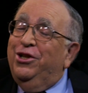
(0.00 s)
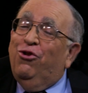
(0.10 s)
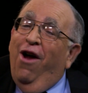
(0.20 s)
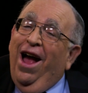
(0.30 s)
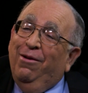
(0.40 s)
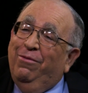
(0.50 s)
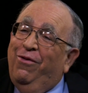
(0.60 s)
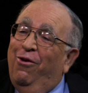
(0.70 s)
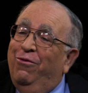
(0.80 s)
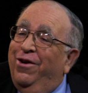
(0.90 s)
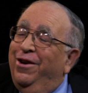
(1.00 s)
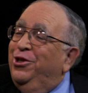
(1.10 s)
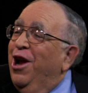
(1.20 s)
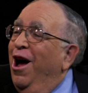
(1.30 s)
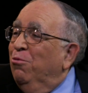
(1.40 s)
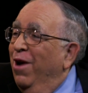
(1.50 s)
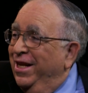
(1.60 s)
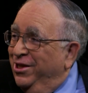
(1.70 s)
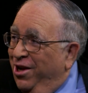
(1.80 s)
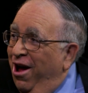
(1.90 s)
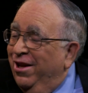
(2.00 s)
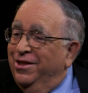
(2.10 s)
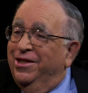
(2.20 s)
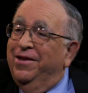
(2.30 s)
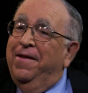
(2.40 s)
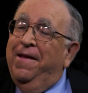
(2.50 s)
triumph over John Wayne's guns.